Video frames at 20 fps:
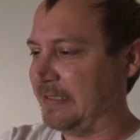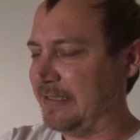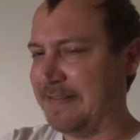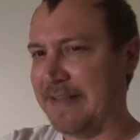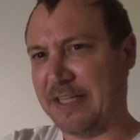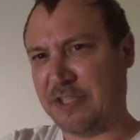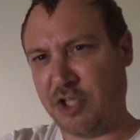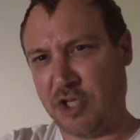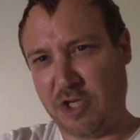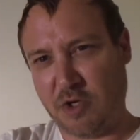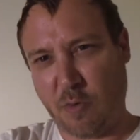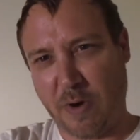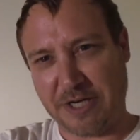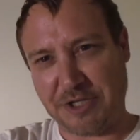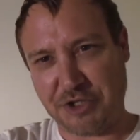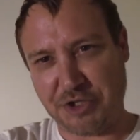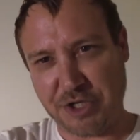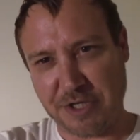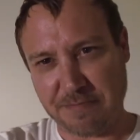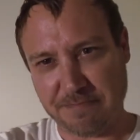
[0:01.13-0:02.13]
That's a good
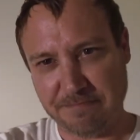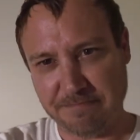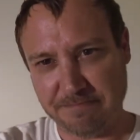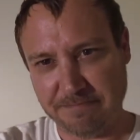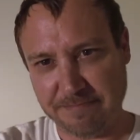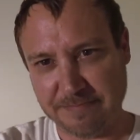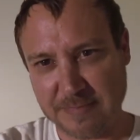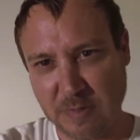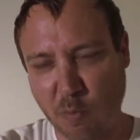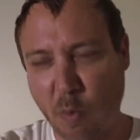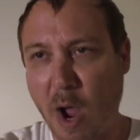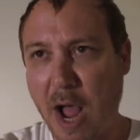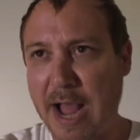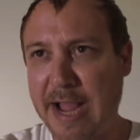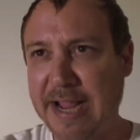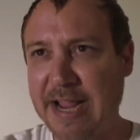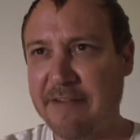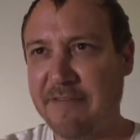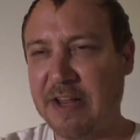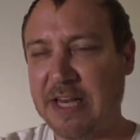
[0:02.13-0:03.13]
question.
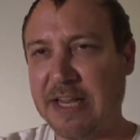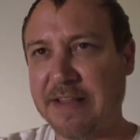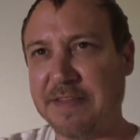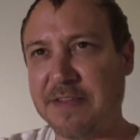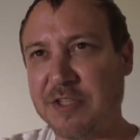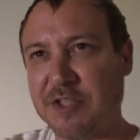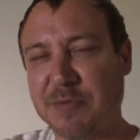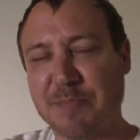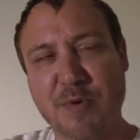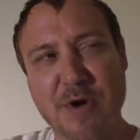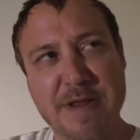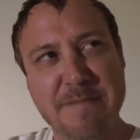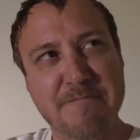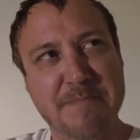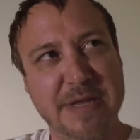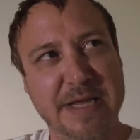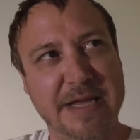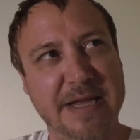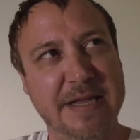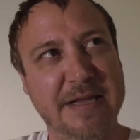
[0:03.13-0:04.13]
Why have I let the Supreme
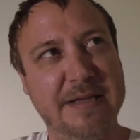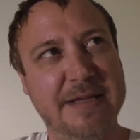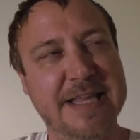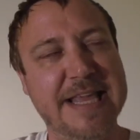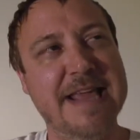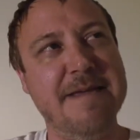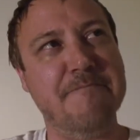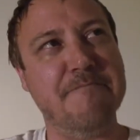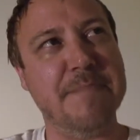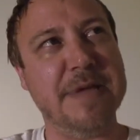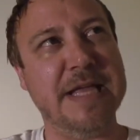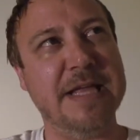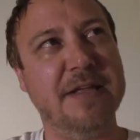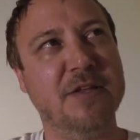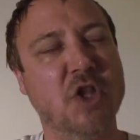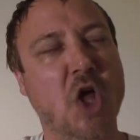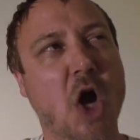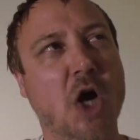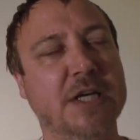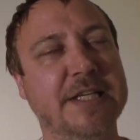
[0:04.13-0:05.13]
Being keep me
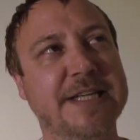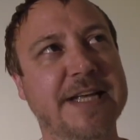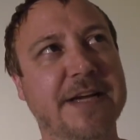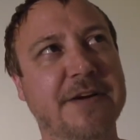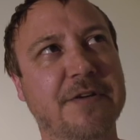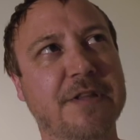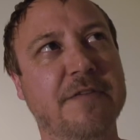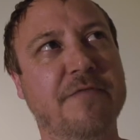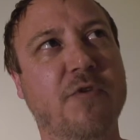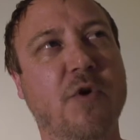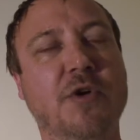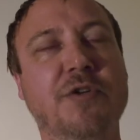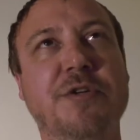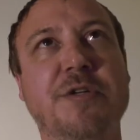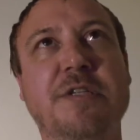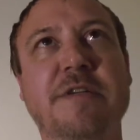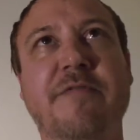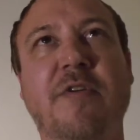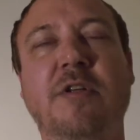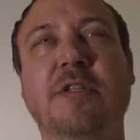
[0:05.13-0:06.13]
locked here in the
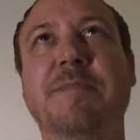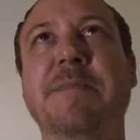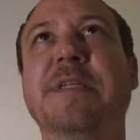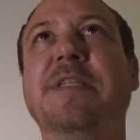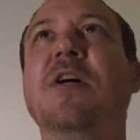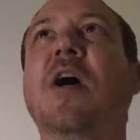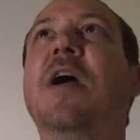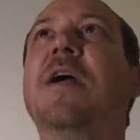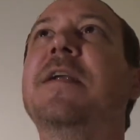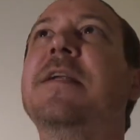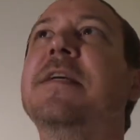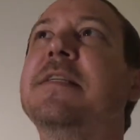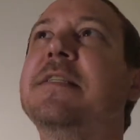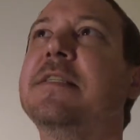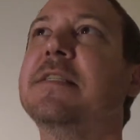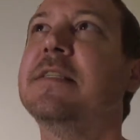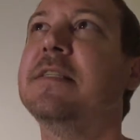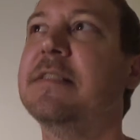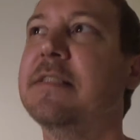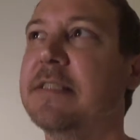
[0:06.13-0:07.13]
Fortress of Ultimate
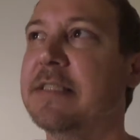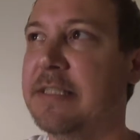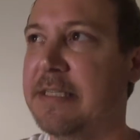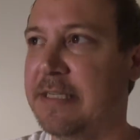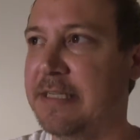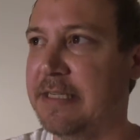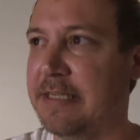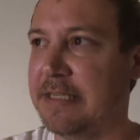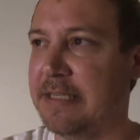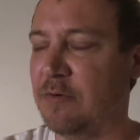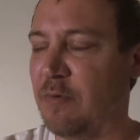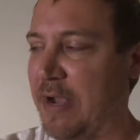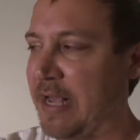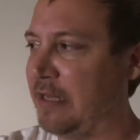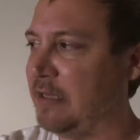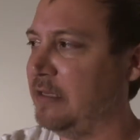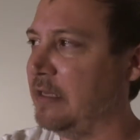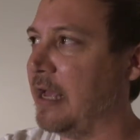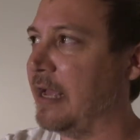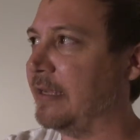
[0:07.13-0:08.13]
Darkness?
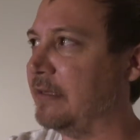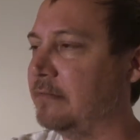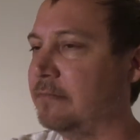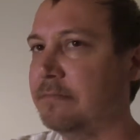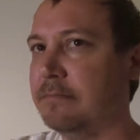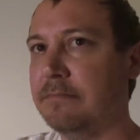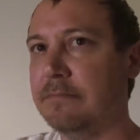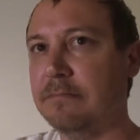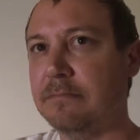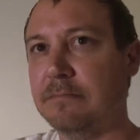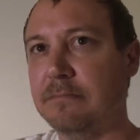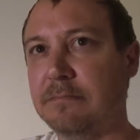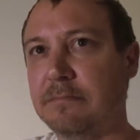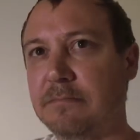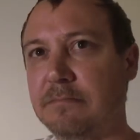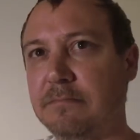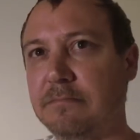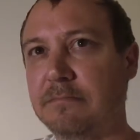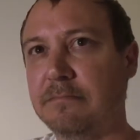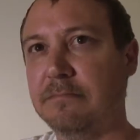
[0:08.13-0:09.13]
Well, I...
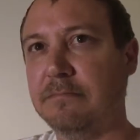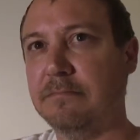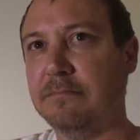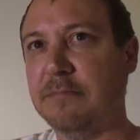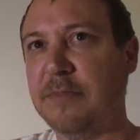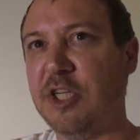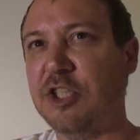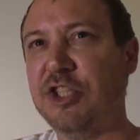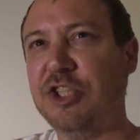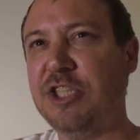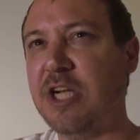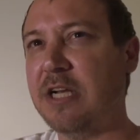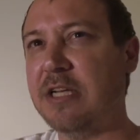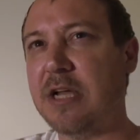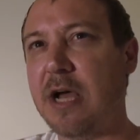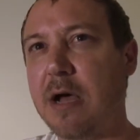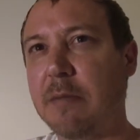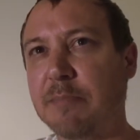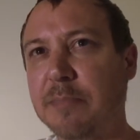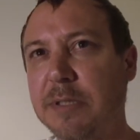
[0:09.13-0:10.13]
Shut
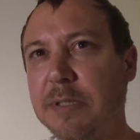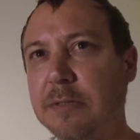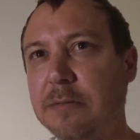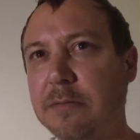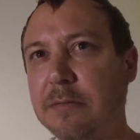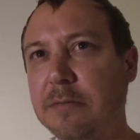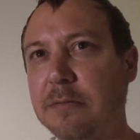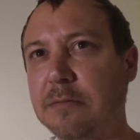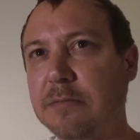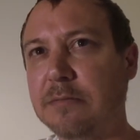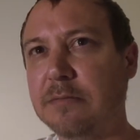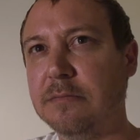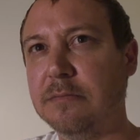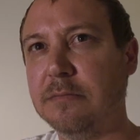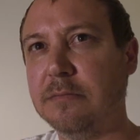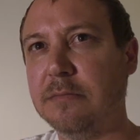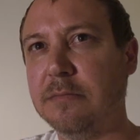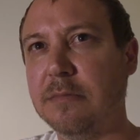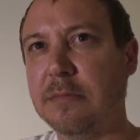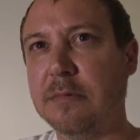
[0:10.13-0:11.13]
up.
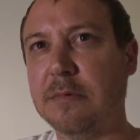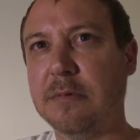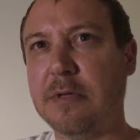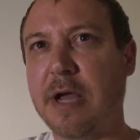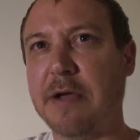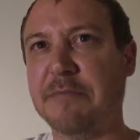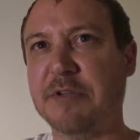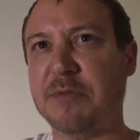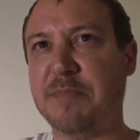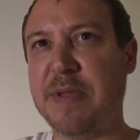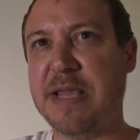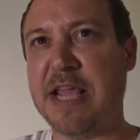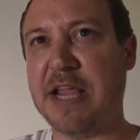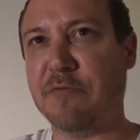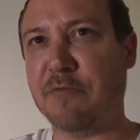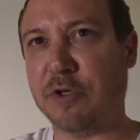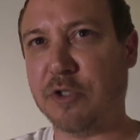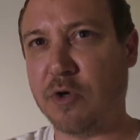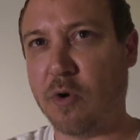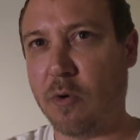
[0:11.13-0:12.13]
I'm speaking
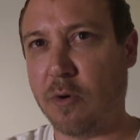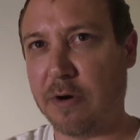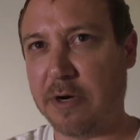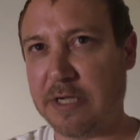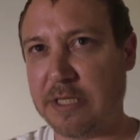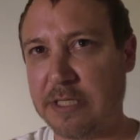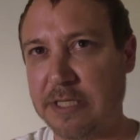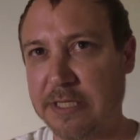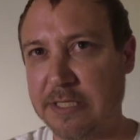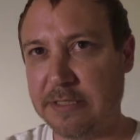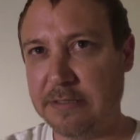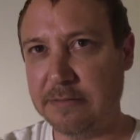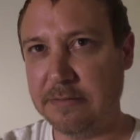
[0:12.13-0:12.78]
rhetorically.